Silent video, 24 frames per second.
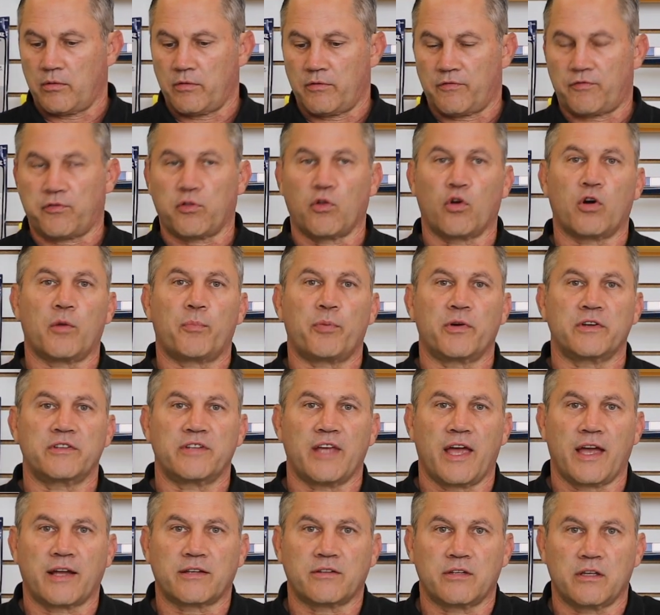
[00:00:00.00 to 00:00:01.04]
floor
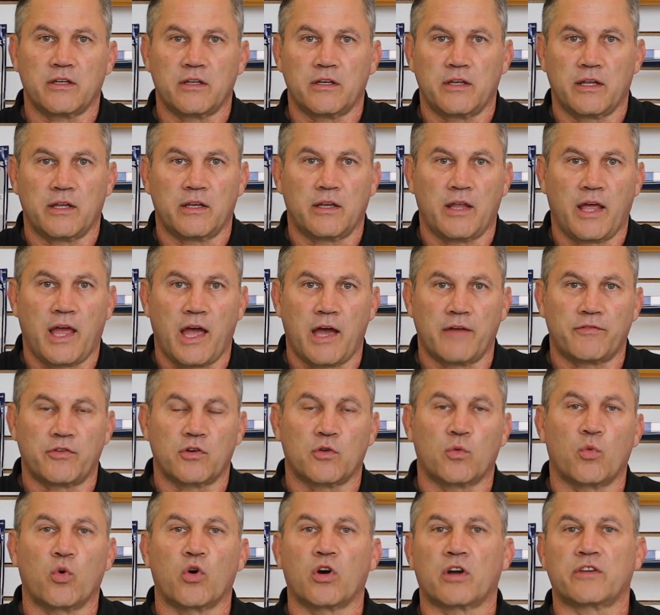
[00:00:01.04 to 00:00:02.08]
protected and have
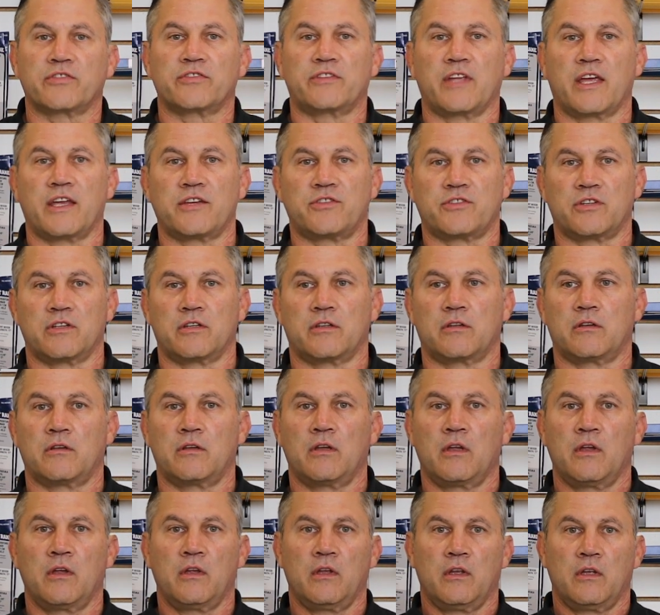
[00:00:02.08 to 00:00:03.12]
your workstation